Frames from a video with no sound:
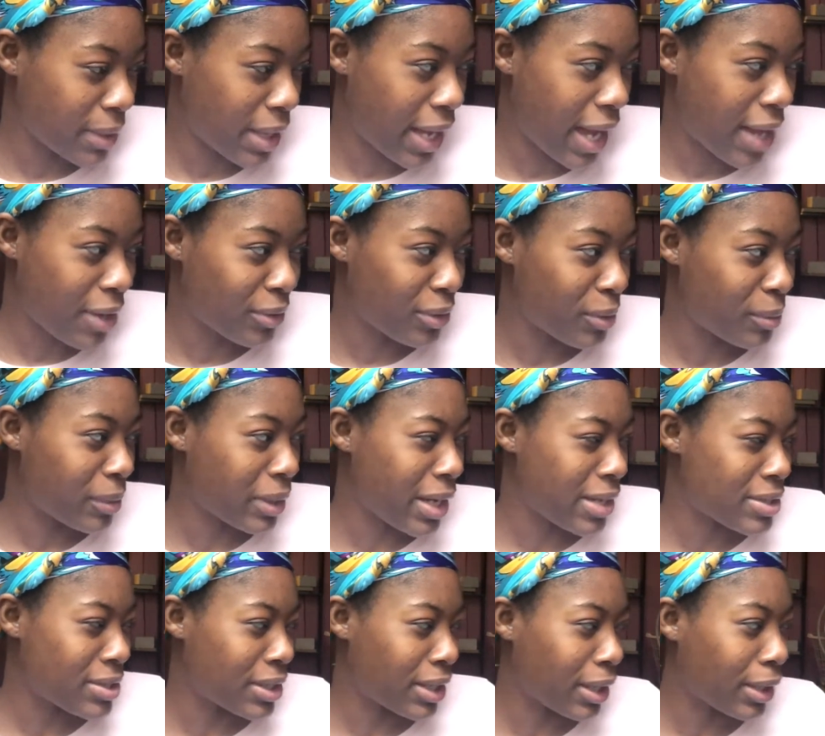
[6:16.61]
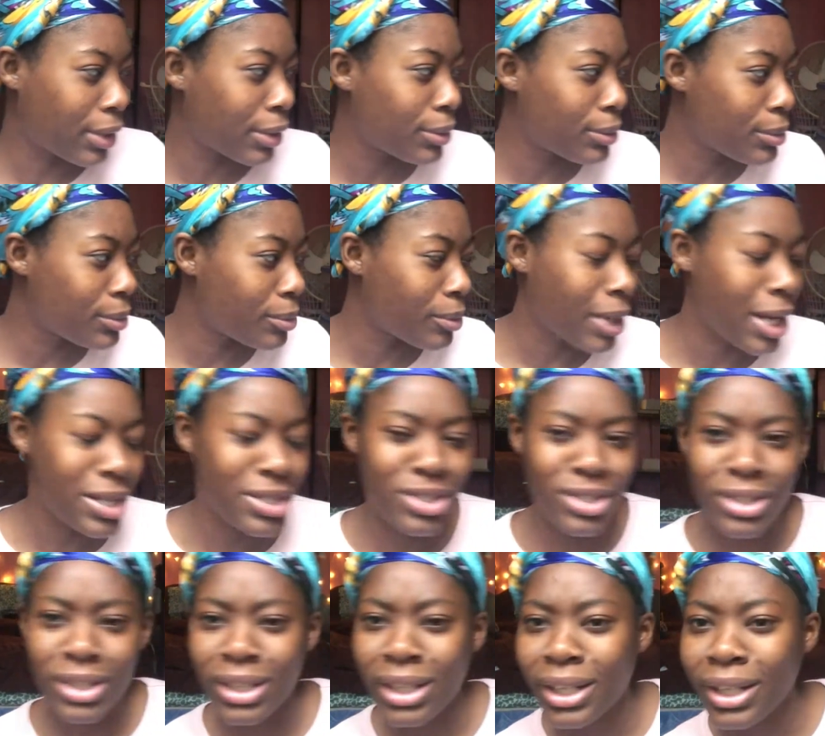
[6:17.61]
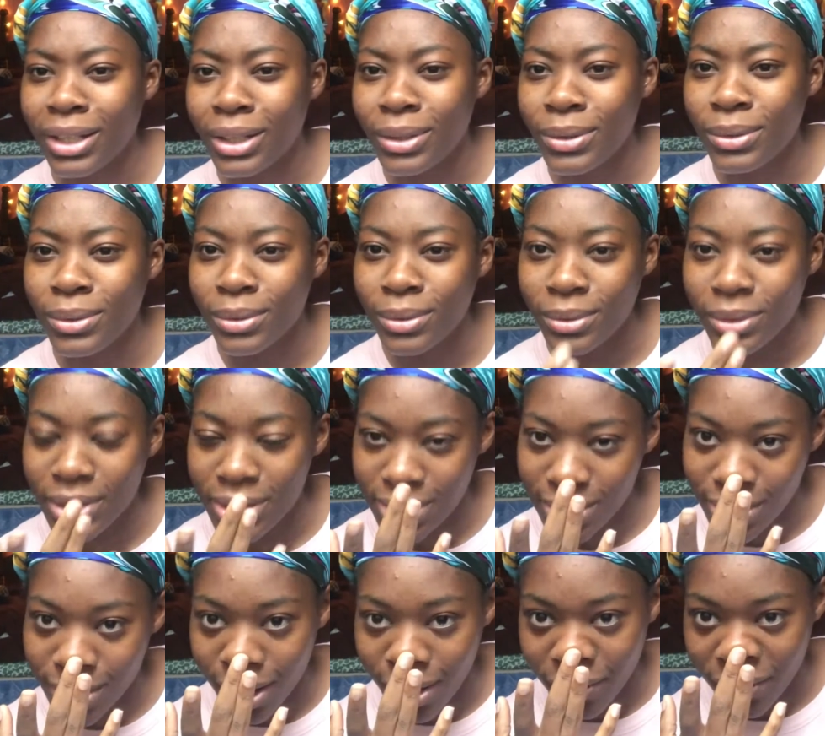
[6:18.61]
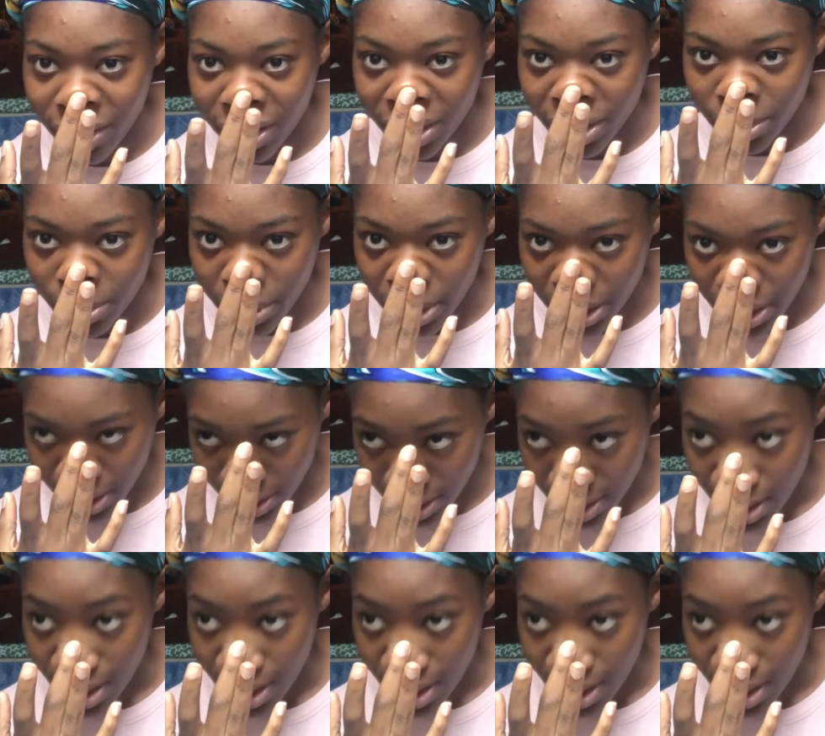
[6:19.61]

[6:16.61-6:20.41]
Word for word: Like I don't know what I should include, what I shouldn't include. This is all very weird.